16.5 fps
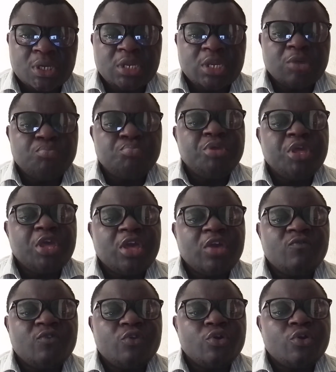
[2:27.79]
The
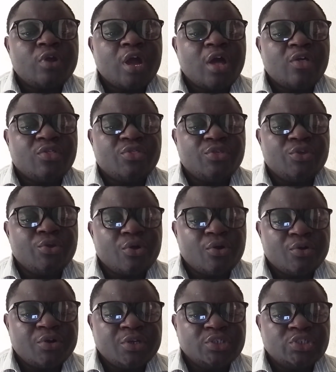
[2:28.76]
behavioral
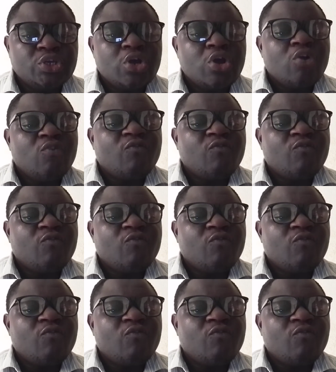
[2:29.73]
theories